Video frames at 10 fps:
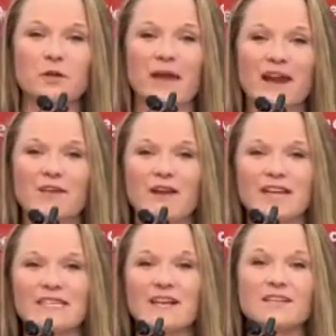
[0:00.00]
creative
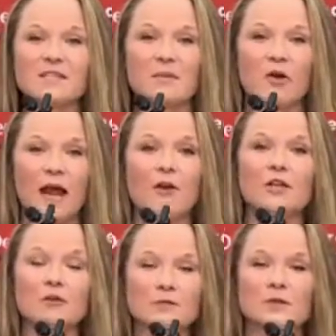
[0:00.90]
ideas about how
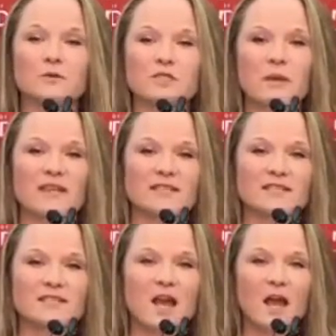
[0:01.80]
to use those spaces